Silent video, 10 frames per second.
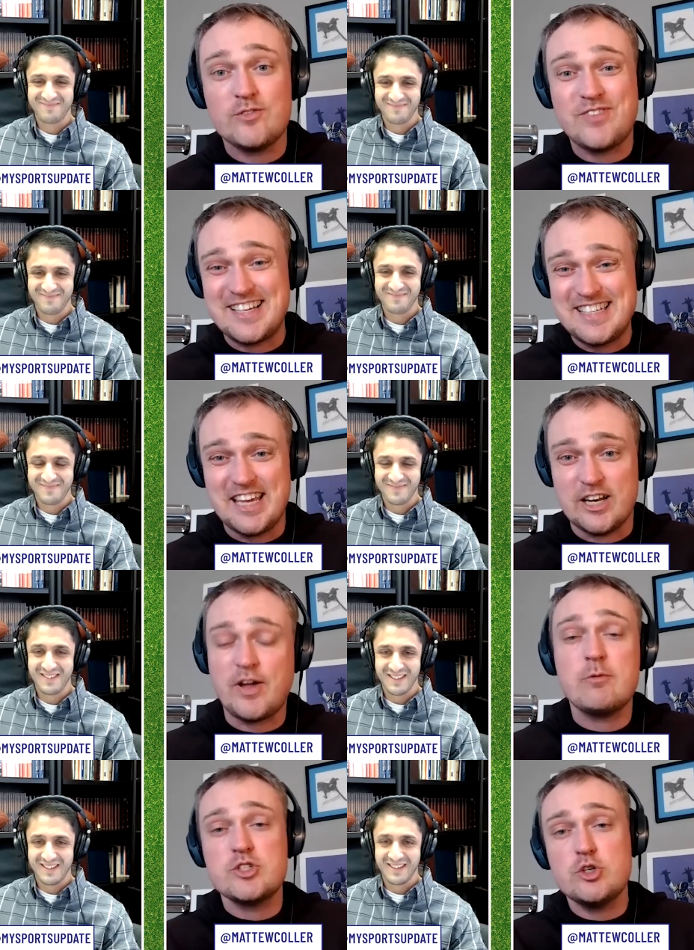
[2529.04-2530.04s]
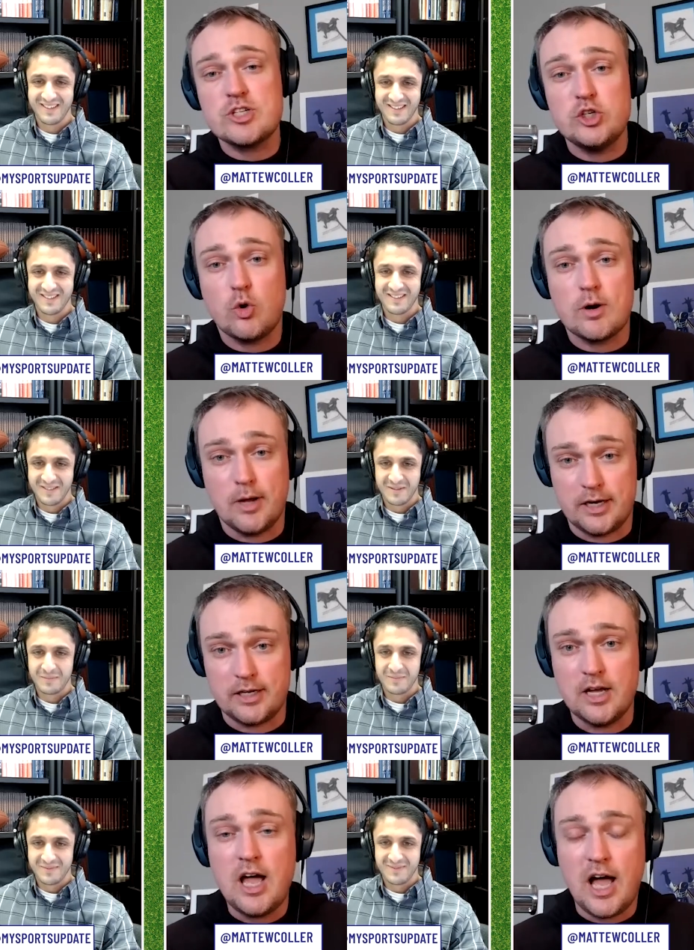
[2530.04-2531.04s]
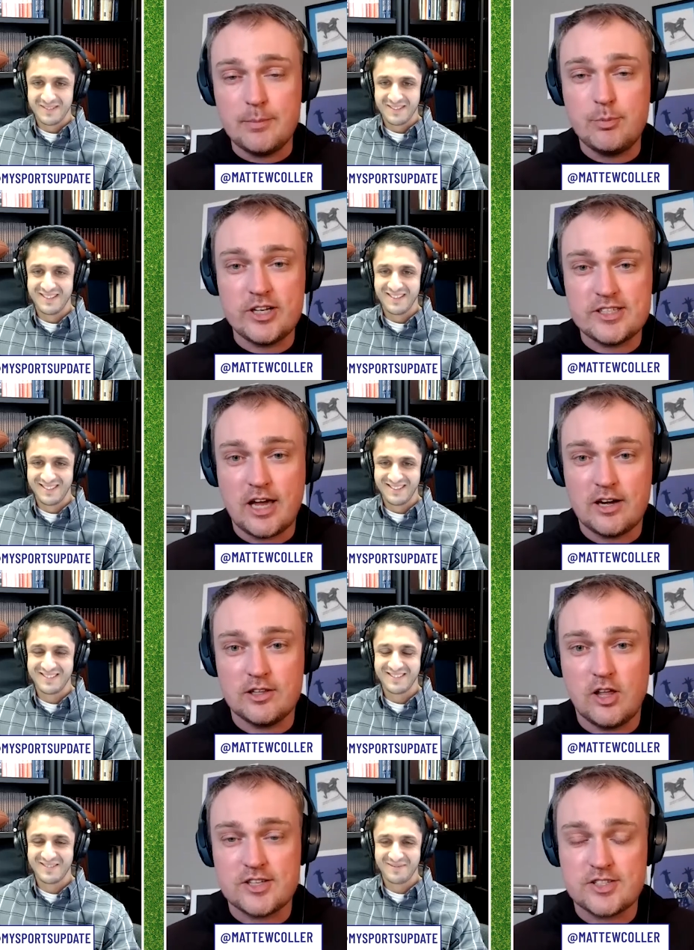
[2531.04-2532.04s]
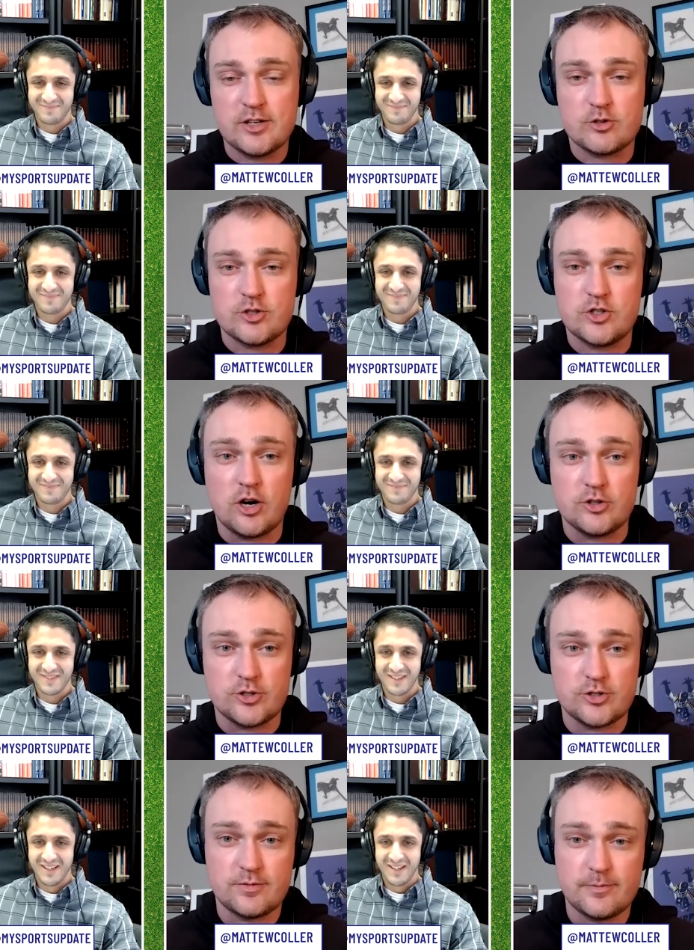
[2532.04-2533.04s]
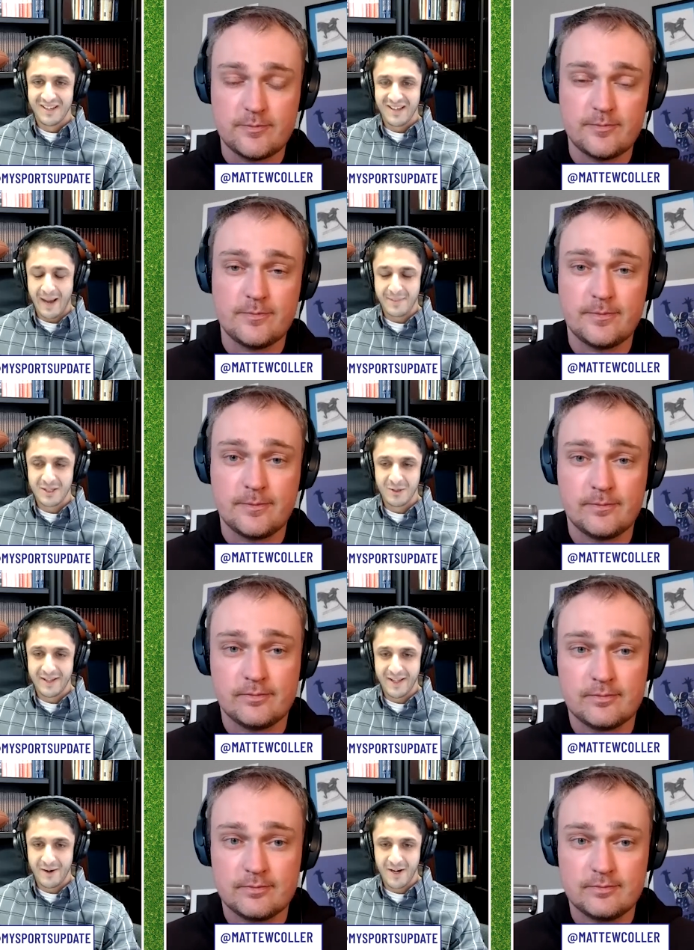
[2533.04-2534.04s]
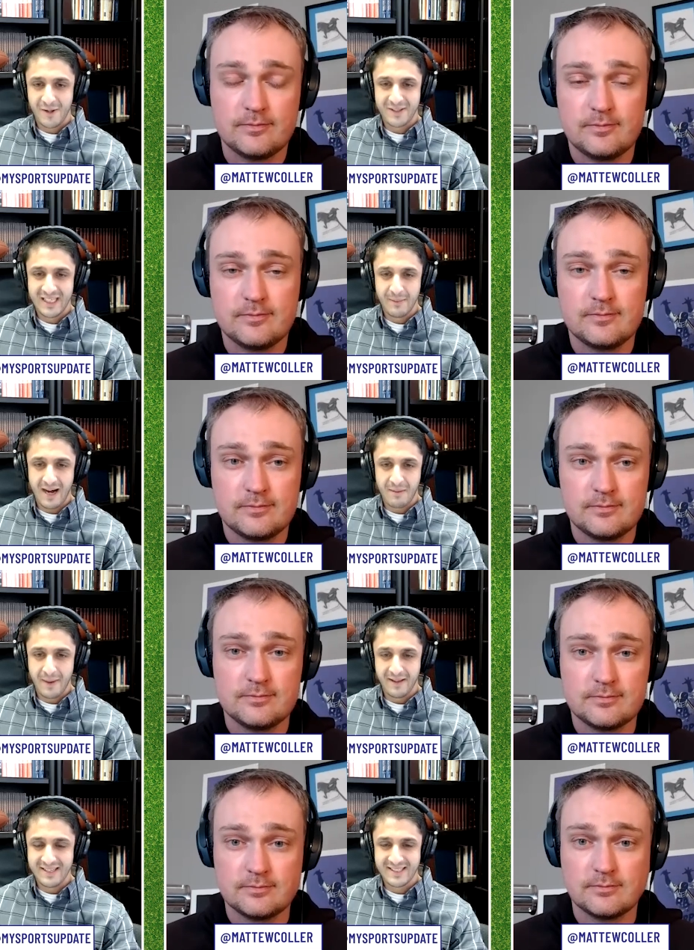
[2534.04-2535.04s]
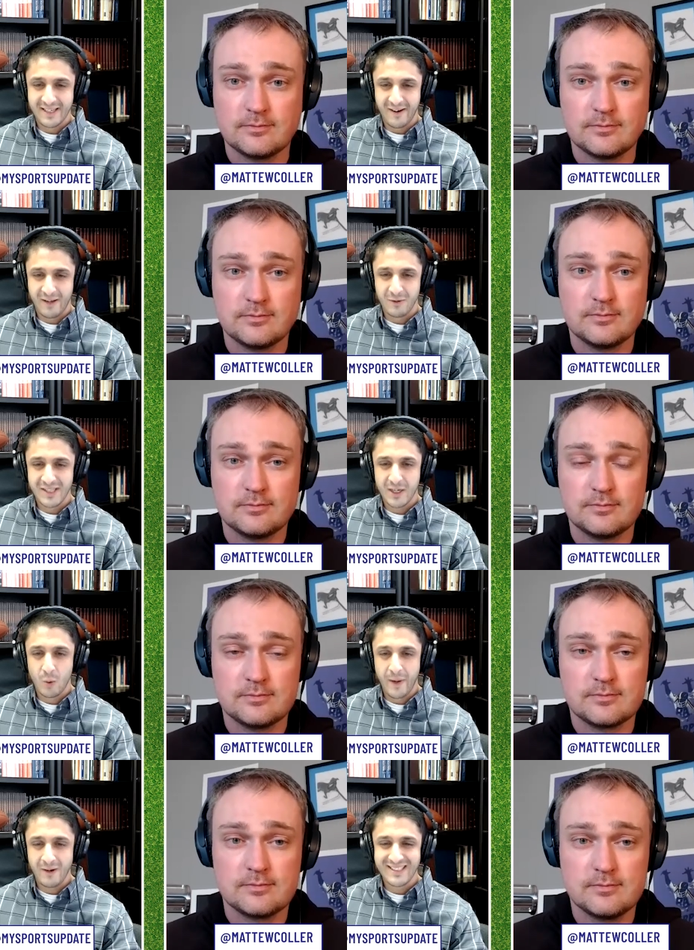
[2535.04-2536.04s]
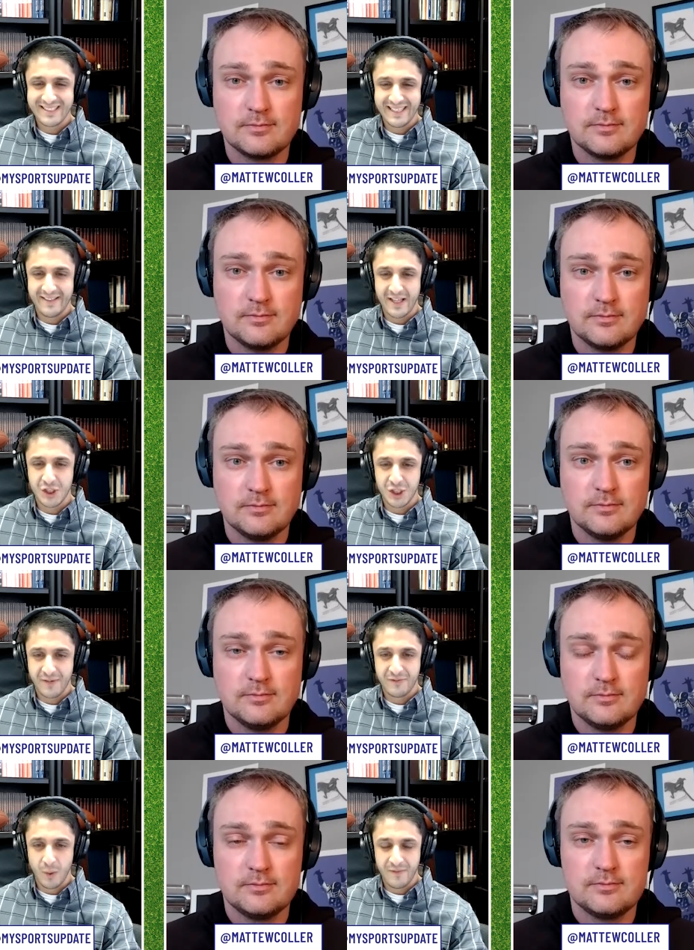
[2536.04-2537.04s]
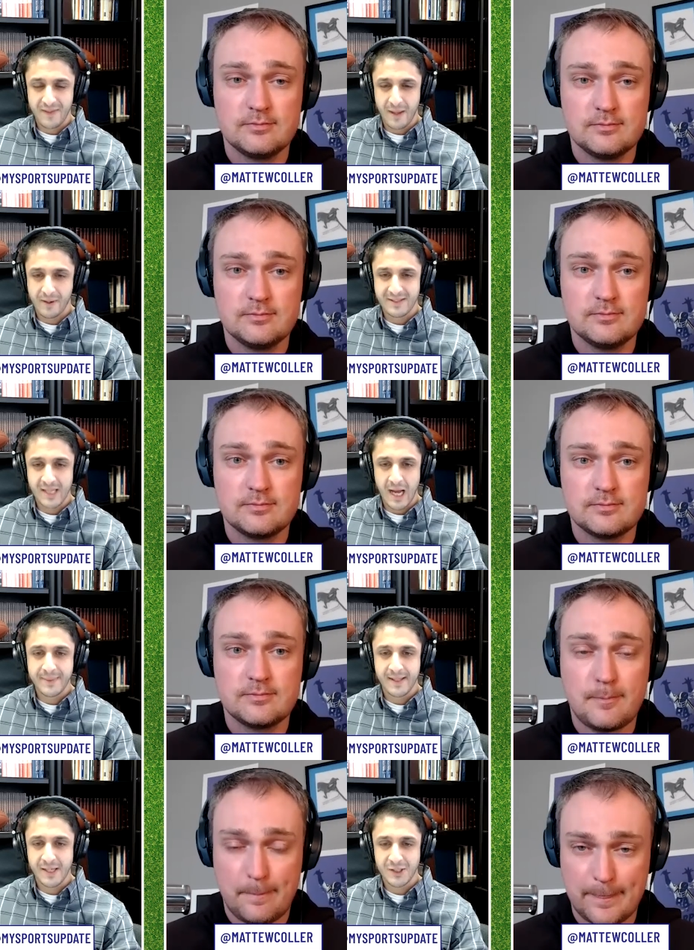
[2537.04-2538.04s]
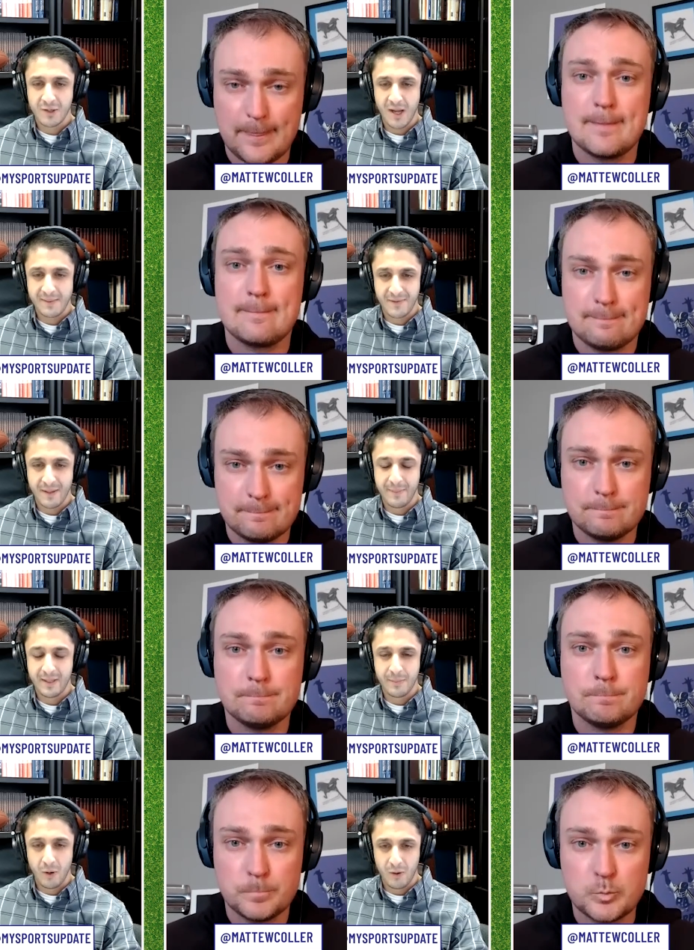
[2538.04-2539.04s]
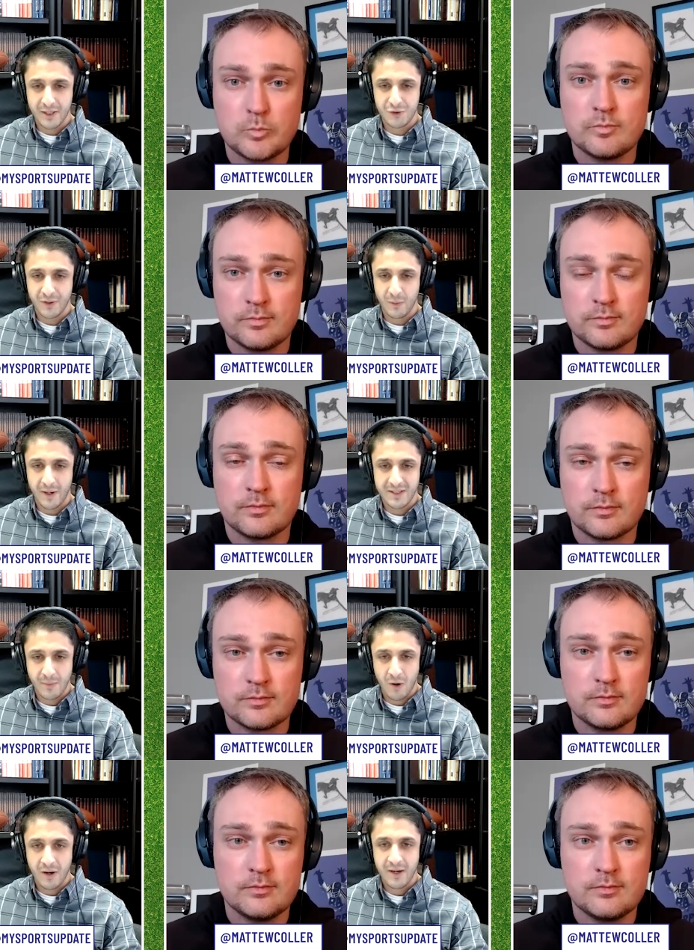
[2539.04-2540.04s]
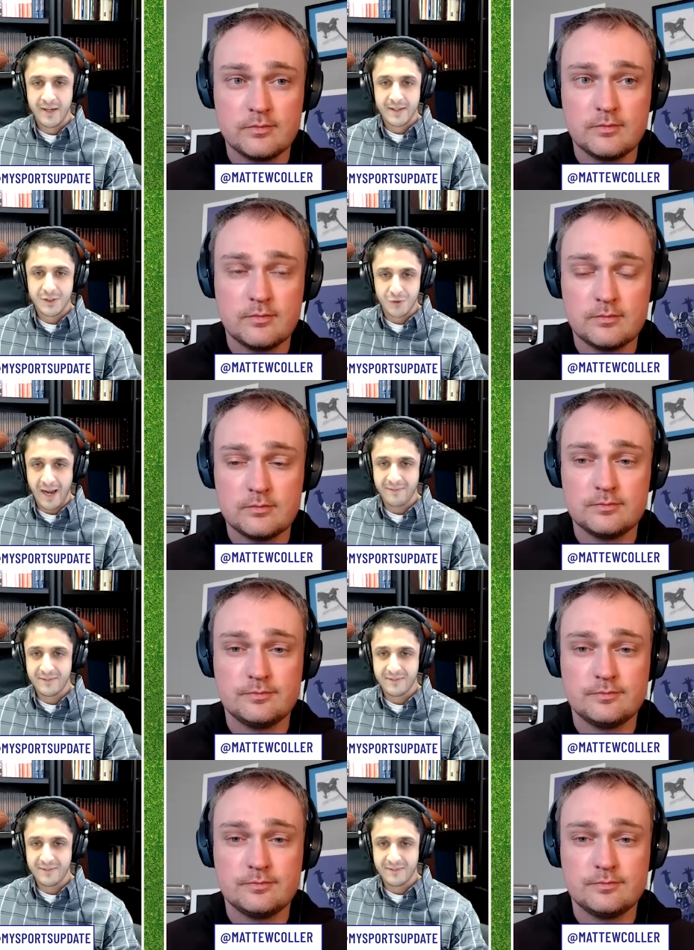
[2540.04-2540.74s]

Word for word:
Speaker 1: if I did. If I was using your money, I'd put it down on the Los Angeles Chargers. Absolutely. They're another team on my
Speaker 2: list here. And it was like weird seeing that shipped with them because Tom Telesco comes from the Bill Polian tree where it's more draft,